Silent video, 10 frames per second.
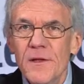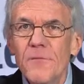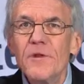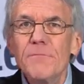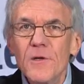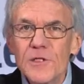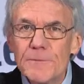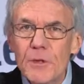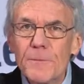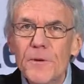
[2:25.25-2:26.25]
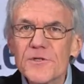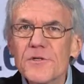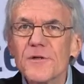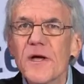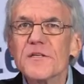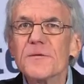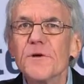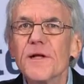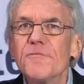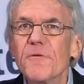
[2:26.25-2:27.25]
With multiple personal
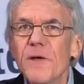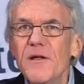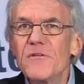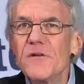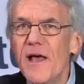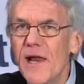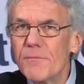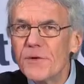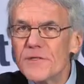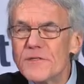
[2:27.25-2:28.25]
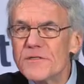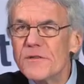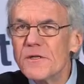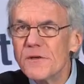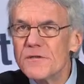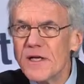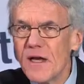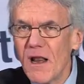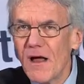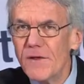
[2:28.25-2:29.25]
customer information data breaches in the news
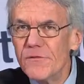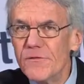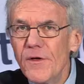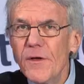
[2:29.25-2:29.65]
headlines,